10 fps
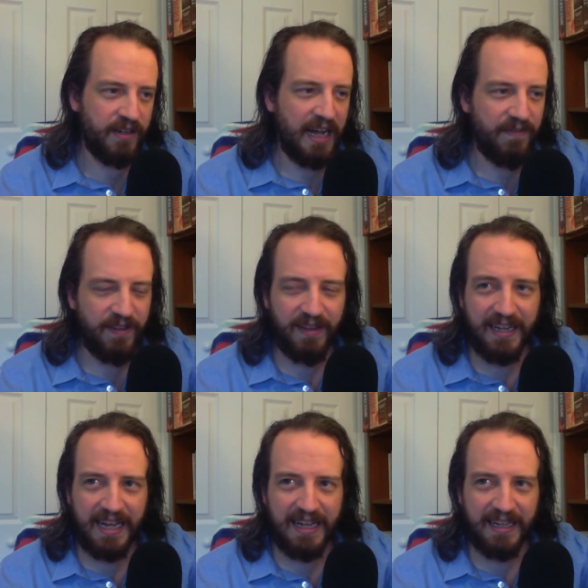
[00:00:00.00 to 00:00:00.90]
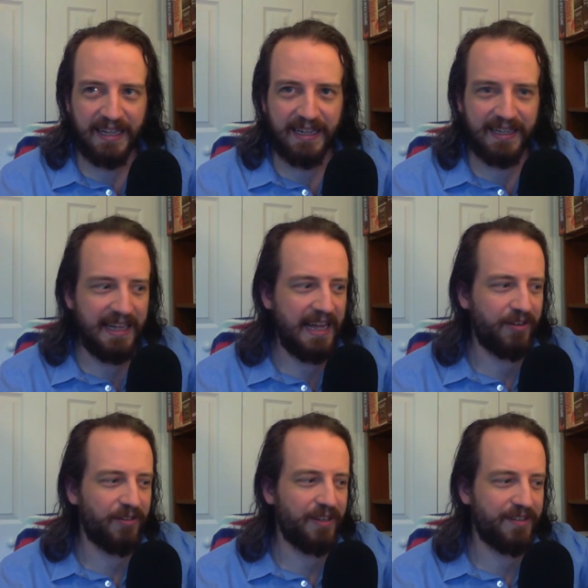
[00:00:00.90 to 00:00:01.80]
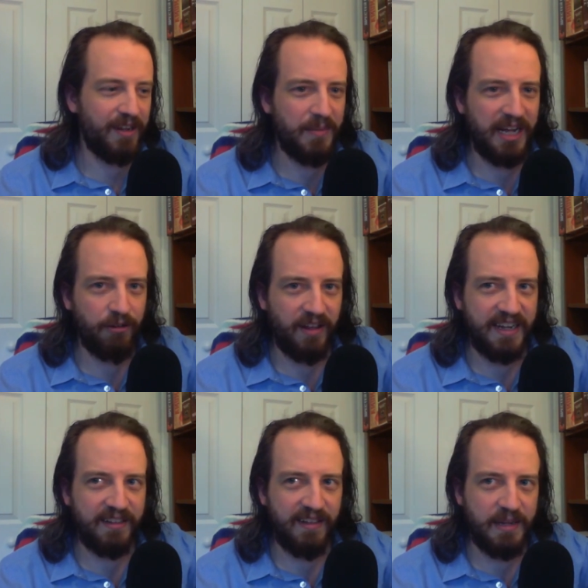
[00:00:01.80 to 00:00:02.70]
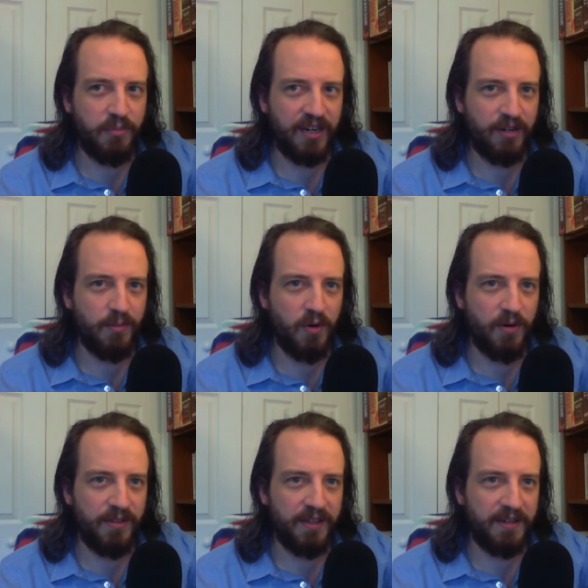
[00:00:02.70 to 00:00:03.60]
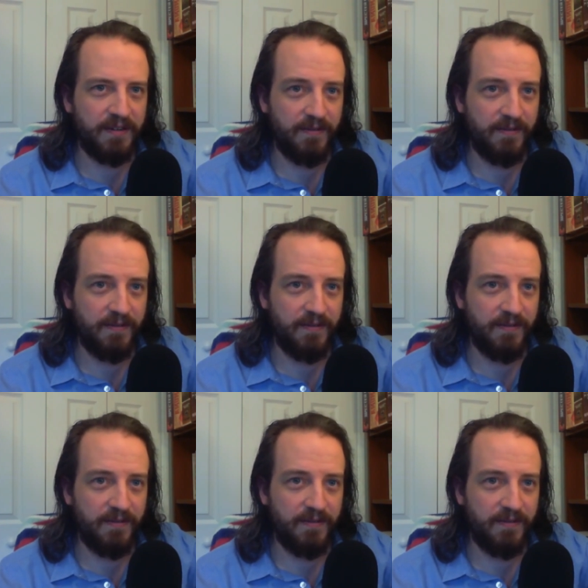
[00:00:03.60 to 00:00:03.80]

I feel like I actually somehow like Lightbringer more than